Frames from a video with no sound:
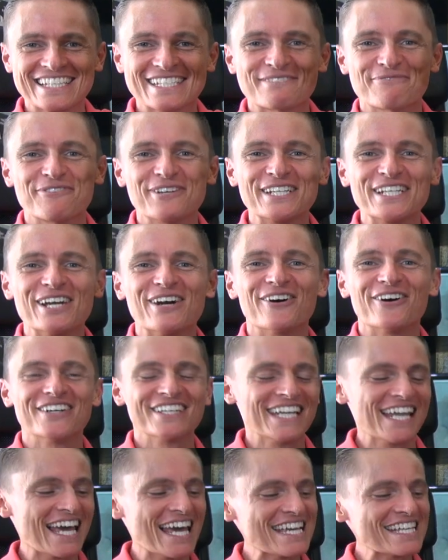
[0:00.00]
this video
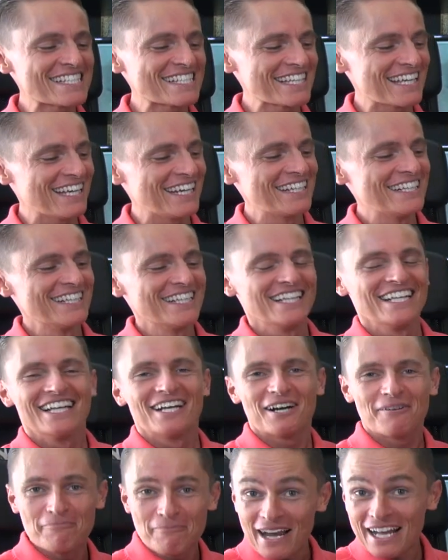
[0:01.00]
on later.
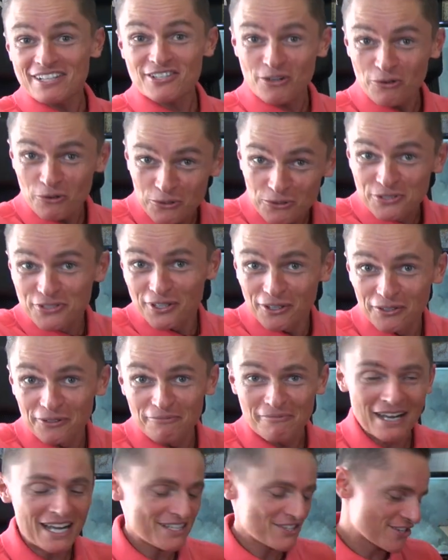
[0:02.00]

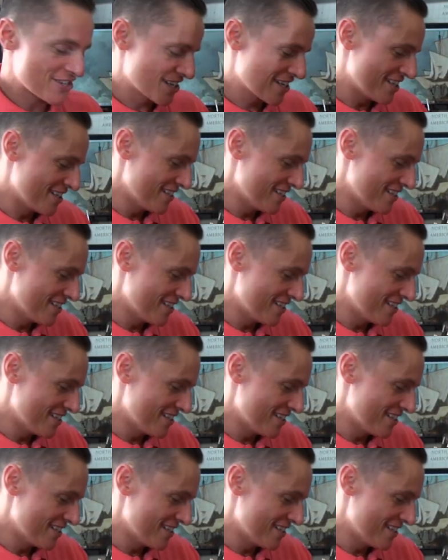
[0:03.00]
Matching